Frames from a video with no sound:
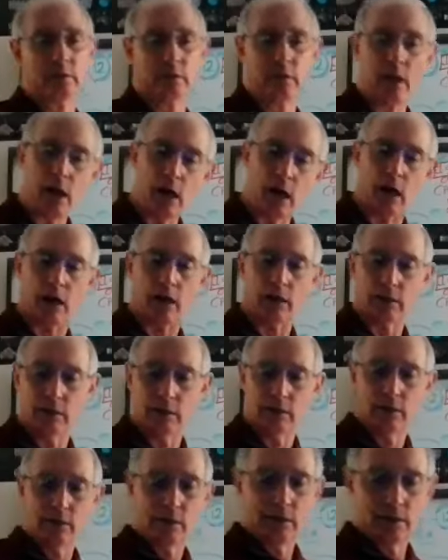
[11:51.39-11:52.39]
Yeah.
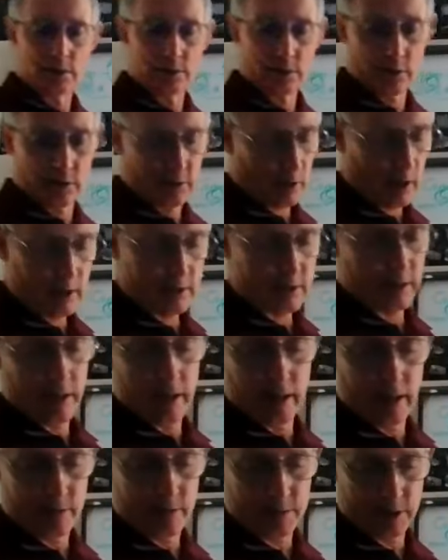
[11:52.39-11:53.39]
So there's lots of
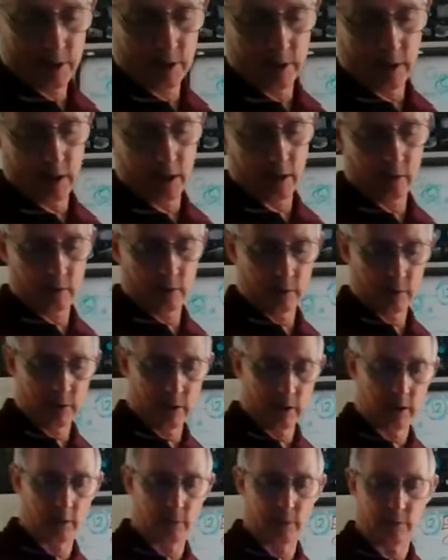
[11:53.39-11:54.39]
atoms in there
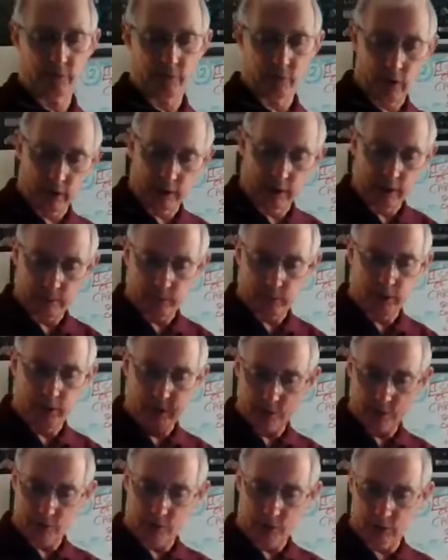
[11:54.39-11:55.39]
that can be falling
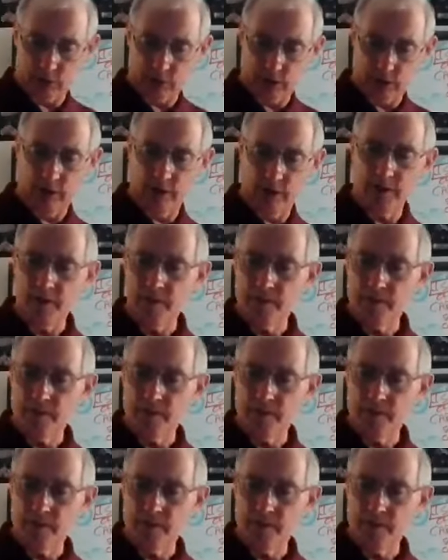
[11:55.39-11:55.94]
apart slowly.